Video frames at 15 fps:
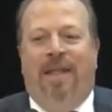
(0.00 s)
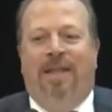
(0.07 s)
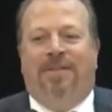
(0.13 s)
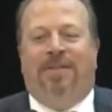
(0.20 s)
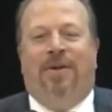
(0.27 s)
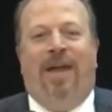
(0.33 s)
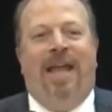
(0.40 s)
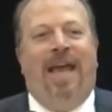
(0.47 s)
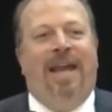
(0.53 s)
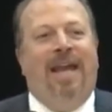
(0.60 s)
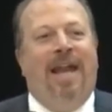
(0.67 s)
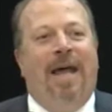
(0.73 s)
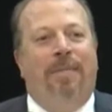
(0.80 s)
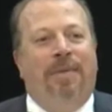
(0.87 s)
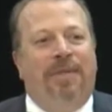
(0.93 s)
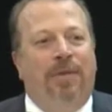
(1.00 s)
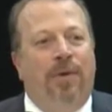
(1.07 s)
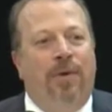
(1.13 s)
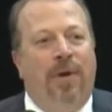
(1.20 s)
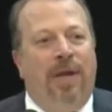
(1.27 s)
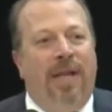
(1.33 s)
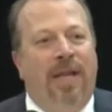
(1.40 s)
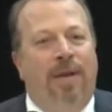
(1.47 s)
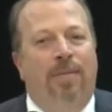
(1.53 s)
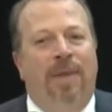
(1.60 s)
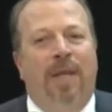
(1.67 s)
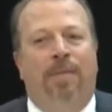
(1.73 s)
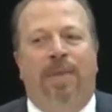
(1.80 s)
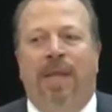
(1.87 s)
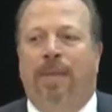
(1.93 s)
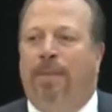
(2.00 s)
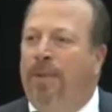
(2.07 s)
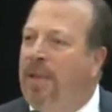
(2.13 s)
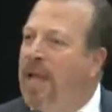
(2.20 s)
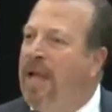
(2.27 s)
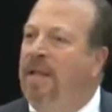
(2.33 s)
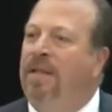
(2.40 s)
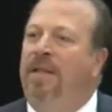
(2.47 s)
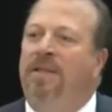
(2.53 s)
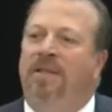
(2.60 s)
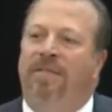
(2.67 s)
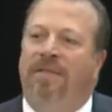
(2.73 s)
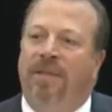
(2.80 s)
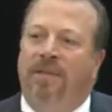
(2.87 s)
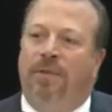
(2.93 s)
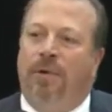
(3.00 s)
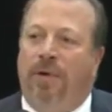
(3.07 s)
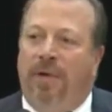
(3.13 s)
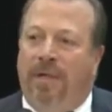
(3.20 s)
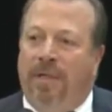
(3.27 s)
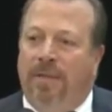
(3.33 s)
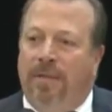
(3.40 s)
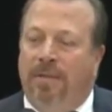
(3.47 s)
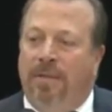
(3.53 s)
So I had an opportunity to meet people like Linda Ventura,